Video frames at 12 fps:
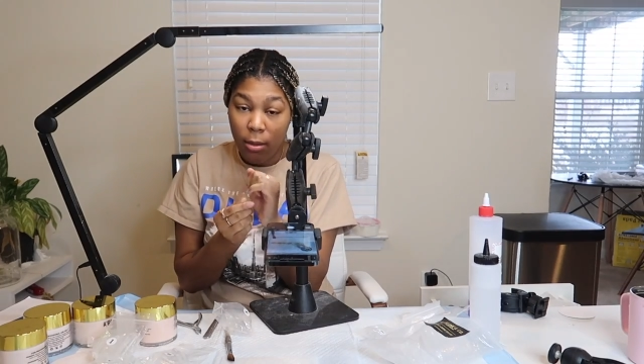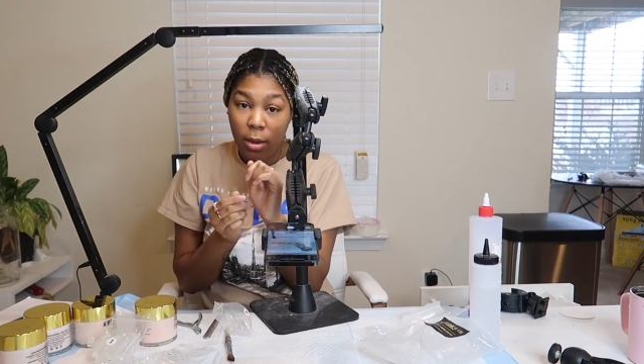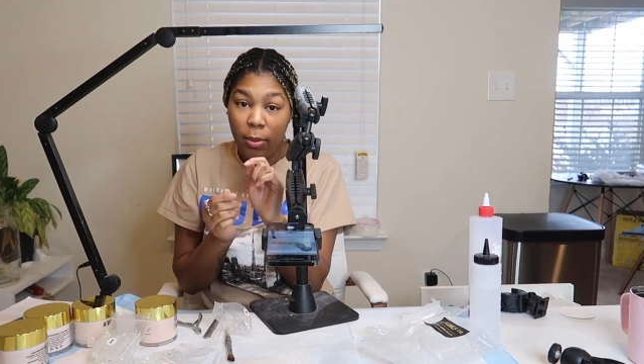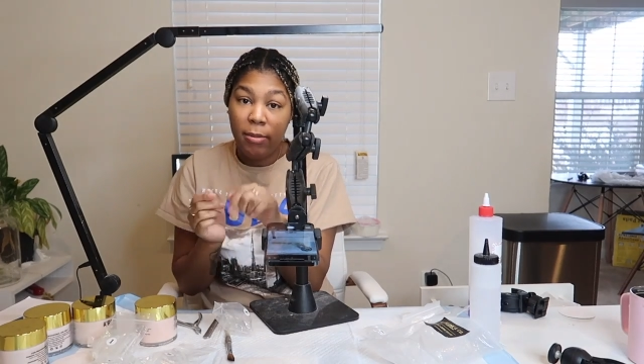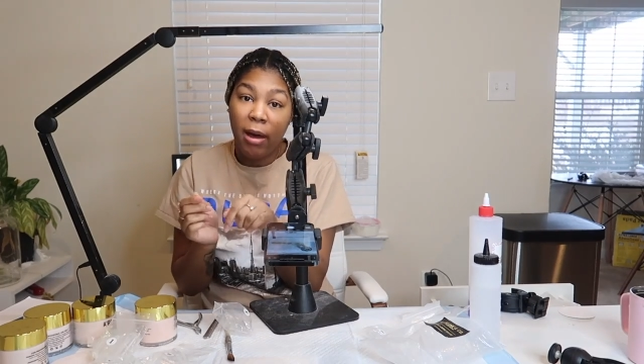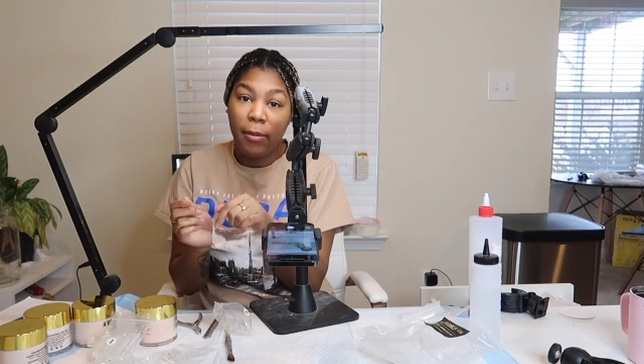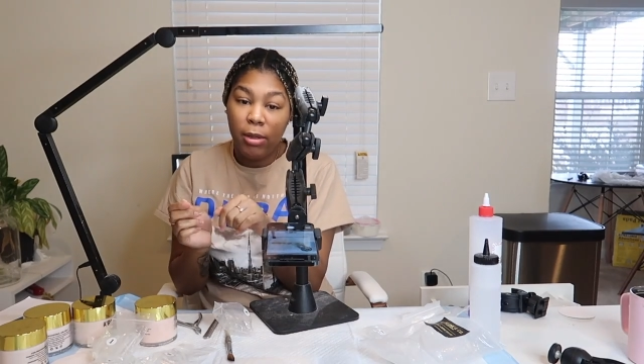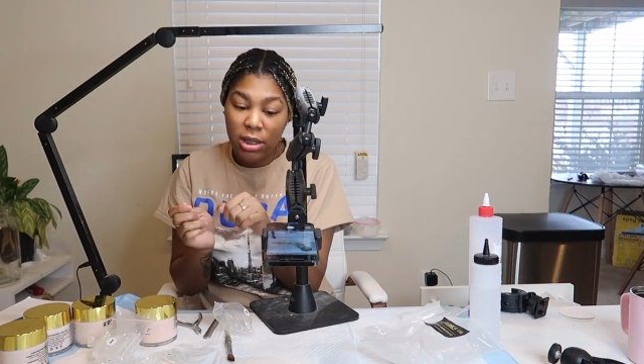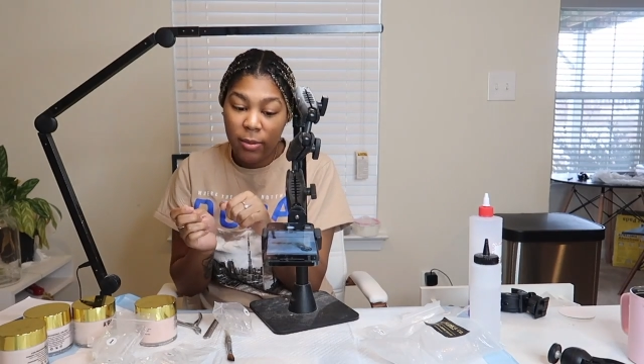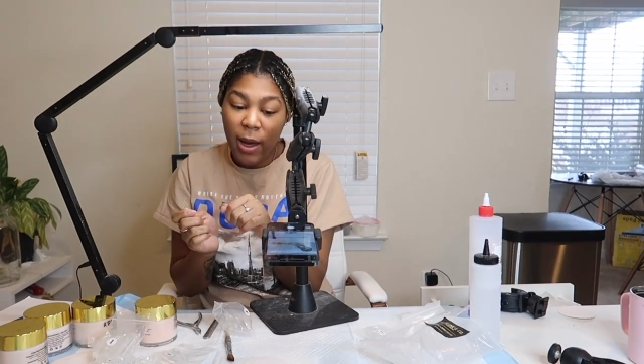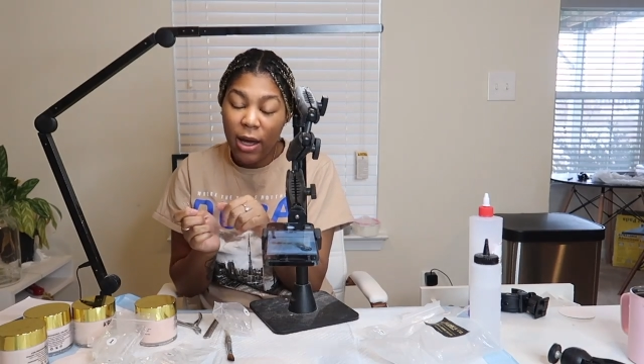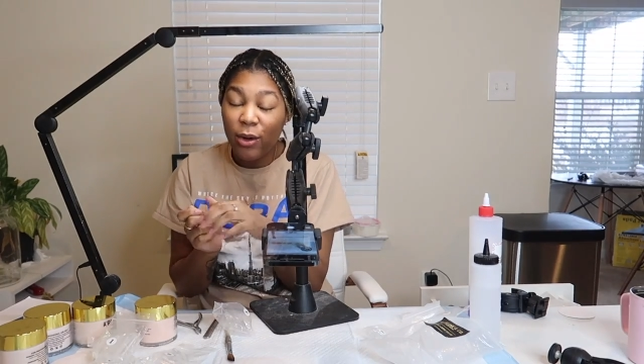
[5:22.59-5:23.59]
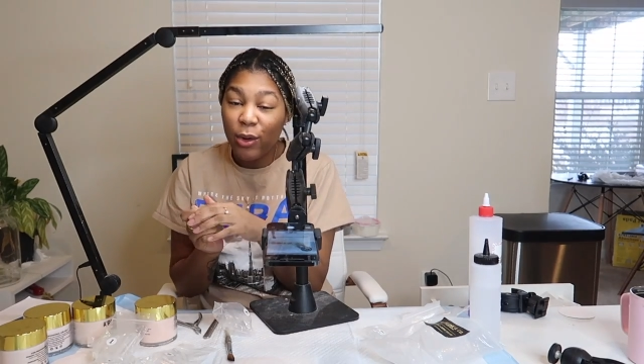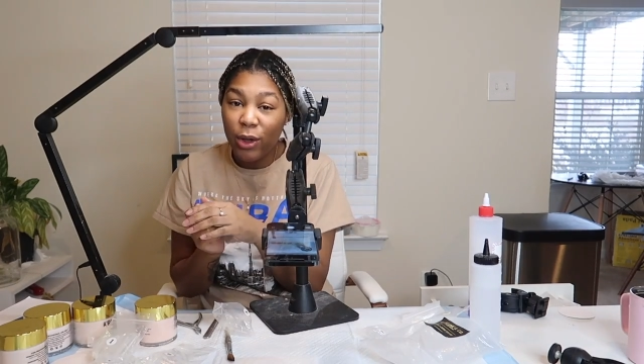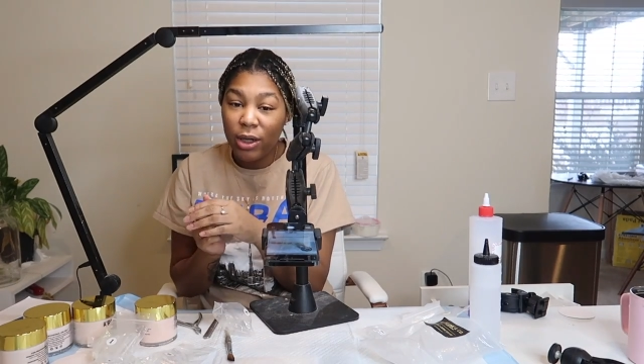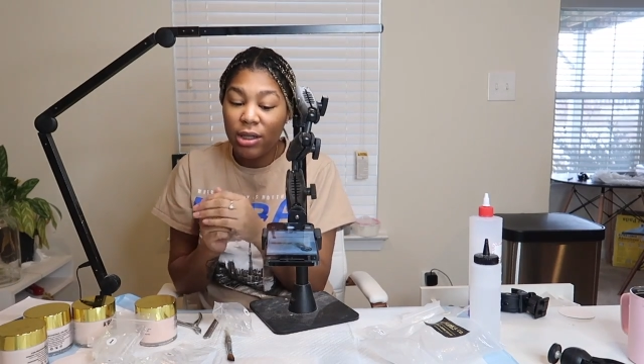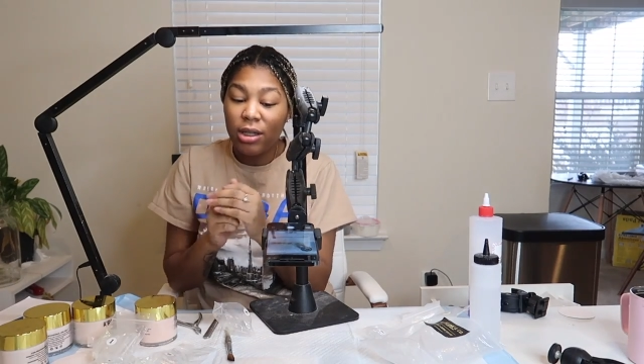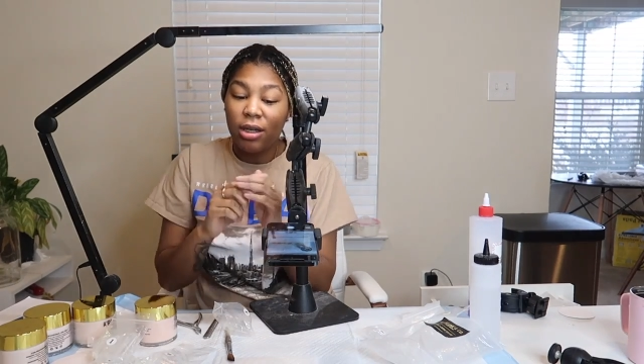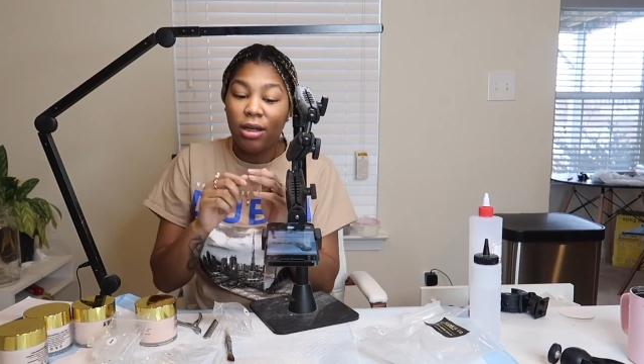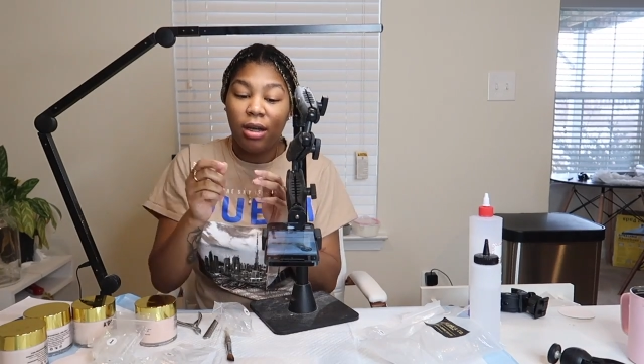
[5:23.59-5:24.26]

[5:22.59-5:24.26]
gonna put my music back on,